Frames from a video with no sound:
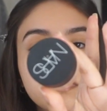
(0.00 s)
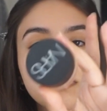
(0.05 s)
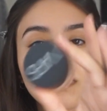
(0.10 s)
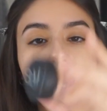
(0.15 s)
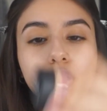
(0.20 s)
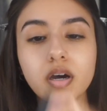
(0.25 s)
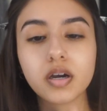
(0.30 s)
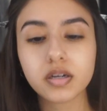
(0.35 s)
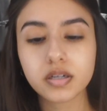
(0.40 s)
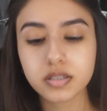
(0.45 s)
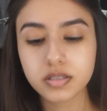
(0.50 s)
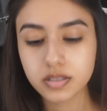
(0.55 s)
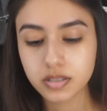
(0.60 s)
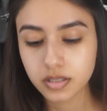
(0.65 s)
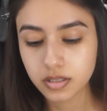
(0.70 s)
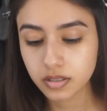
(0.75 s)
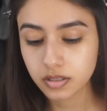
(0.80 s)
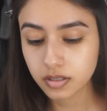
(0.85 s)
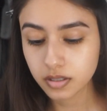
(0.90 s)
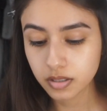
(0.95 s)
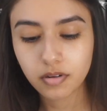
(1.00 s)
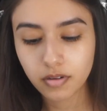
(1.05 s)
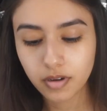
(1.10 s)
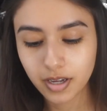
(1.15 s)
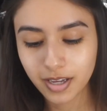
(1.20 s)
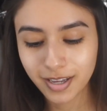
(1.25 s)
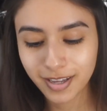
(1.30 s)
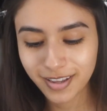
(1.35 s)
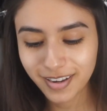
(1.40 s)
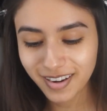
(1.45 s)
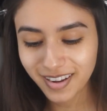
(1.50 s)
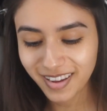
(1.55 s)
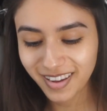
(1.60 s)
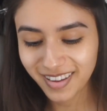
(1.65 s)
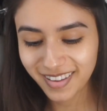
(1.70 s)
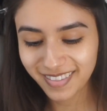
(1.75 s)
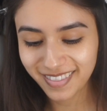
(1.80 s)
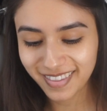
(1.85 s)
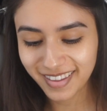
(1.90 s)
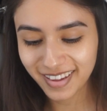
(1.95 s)
Hot Concealer. Go ahead
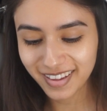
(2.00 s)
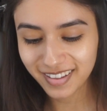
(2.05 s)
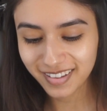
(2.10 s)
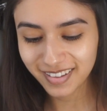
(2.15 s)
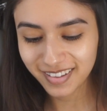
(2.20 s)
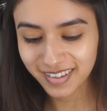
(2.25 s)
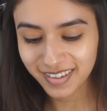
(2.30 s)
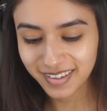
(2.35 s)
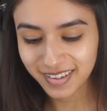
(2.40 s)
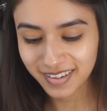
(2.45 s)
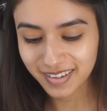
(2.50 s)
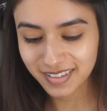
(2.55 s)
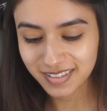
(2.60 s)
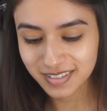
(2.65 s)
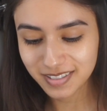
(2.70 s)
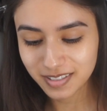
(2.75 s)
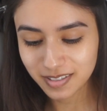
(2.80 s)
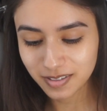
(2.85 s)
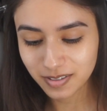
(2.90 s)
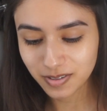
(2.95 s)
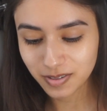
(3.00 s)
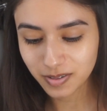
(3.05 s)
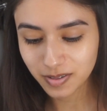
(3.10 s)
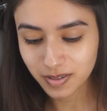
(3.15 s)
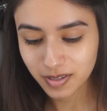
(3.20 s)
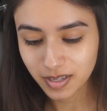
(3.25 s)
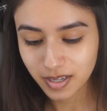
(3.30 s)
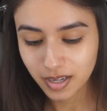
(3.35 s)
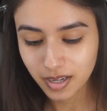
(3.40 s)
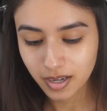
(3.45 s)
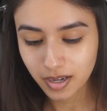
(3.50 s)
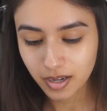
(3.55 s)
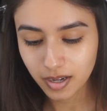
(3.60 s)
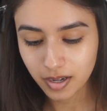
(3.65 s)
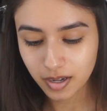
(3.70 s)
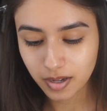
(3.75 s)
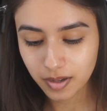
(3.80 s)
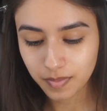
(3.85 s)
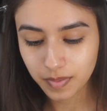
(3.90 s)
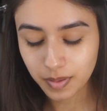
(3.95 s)
and lightly conceal
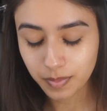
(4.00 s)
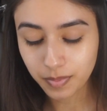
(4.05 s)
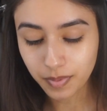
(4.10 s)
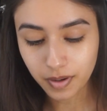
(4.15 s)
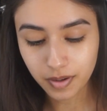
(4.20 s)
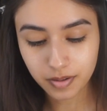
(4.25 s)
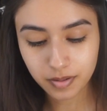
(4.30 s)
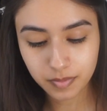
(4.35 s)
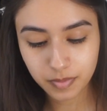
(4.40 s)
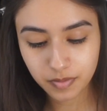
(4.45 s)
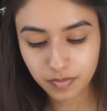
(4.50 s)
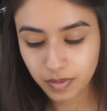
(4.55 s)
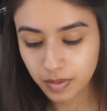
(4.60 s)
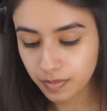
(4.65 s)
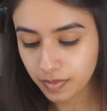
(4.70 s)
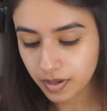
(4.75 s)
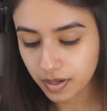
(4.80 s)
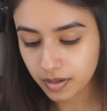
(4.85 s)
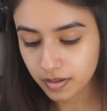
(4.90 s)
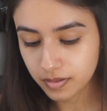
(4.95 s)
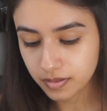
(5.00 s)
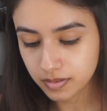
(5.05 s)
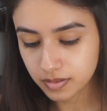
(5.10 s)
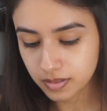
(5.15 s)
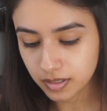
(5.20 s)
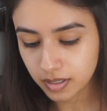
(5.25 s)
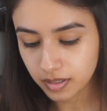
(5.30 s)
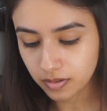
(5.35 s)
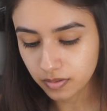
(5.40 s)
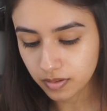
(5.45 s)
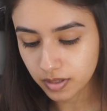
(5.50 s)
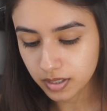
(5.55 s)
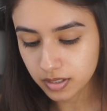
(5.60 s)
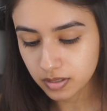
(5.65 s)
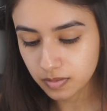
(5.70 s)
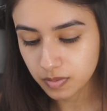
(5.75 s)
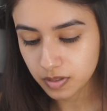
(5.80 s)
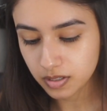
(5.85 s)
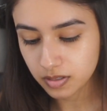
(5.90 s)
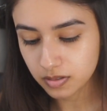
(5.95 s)
um, the bottom of my brows. I don't like
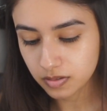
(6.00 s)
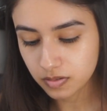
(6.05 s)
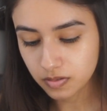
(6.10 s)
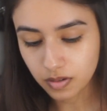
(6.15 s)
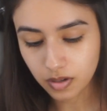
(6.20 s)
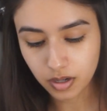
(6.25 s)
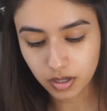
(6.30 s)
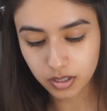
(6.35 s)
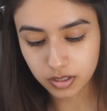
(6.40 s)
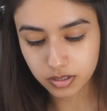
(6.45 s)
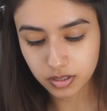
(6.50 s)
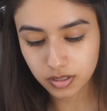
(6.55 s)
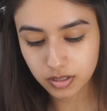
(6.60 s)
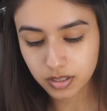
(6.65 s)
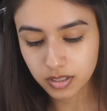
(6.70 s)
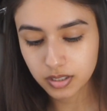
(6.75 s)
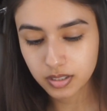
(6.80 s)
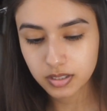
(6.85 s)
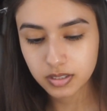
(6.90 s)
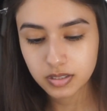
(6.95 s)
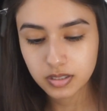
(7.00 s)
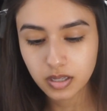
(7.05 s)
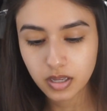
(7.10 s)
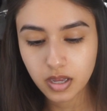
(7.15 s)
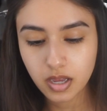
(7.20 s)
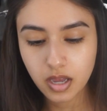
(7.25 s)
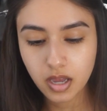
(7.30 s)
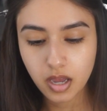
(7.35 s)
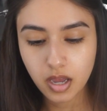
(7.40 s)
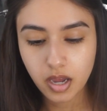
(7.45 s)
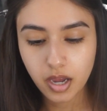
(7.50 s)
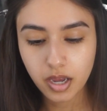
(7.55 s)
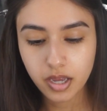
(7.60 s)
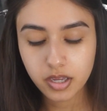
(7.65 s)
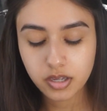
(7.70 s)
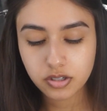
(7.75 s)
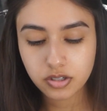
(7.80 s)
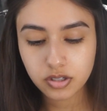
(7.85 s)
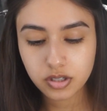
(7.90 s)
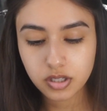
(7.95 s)
to be too harsh on this. I
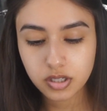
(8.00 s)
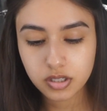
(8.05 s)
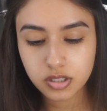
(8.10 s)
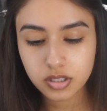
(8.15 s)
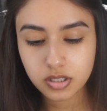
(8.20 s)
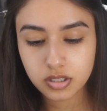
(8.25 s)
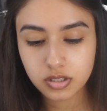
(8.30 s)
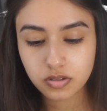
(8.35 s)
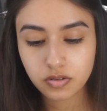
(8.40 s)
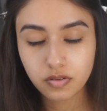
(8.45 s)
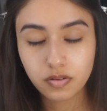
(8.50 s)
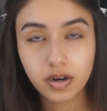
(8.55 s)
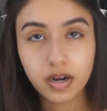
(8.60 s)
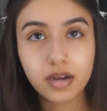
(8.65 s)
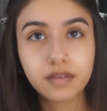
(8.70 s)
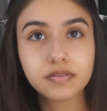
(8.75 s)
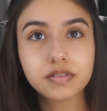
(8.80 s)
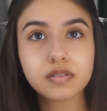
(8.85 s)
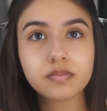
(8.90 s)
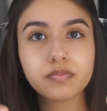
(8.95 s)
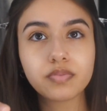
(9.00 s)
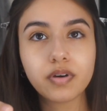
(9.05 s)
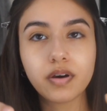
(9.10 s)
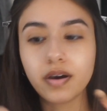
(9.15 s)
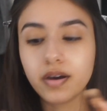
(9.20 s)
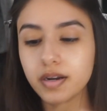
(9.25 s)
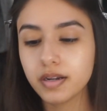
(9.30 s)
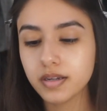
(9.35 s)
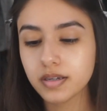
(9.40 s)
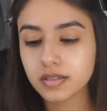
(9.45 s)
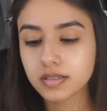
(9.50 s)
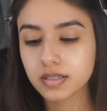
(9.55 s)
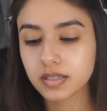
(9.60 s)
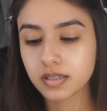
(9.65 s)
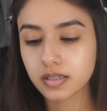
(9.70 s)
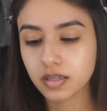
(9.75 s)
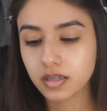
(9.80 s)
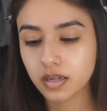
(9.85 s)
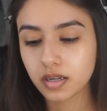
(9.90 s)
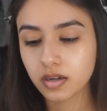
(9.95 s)
usually just grab some product
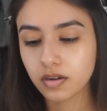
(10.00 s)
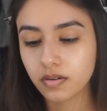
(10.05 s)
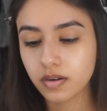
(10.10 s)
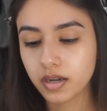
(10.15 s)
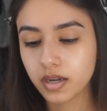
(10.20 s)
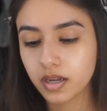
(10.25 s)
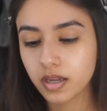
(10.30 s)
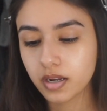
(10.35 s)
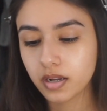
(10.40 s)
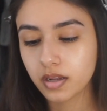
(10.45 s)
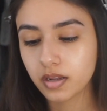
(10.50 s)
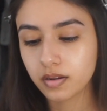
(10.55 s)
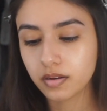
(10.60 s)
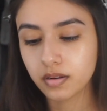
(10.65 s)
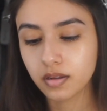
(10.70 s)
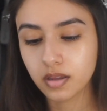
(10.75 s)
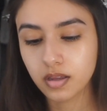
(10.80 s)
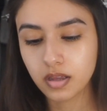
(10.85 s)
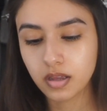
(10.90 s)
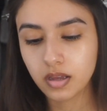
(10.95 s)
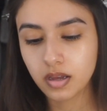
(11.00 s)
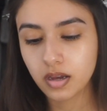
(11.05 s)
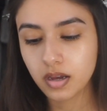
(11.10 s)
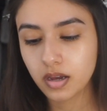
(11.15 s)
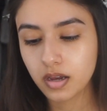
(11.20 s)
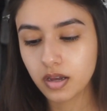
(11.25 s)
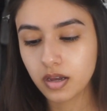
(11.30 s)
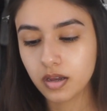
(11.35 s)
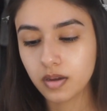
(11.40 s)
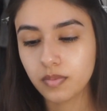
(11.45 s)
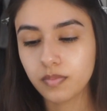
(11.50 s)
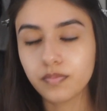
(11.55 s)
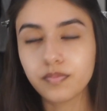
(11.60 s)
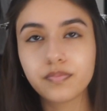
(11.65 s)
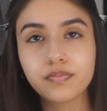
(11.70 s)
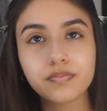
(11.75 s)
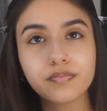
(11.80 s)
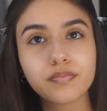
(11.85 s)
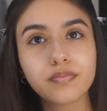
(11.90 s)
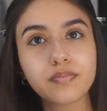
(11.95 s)
and then I go ahead and um,
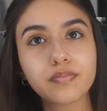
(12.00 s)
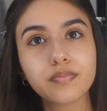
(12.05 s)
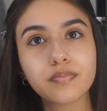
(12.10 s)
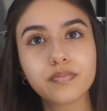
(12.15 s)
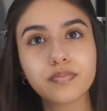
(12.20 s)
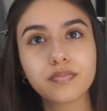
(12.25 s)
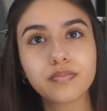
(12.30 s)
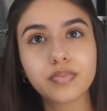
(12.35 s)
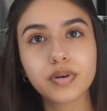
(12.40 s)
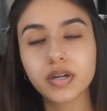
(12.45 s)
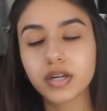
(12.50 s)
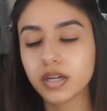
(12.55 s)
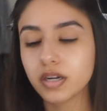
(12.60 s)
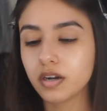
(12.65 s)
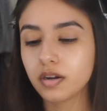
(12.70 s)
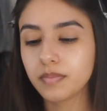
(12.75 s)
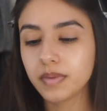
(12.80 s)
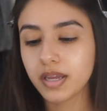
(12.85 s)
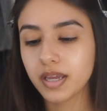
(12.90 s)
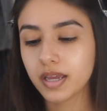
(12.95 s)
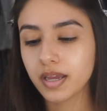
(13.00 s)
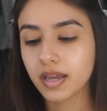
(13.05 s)
put it on my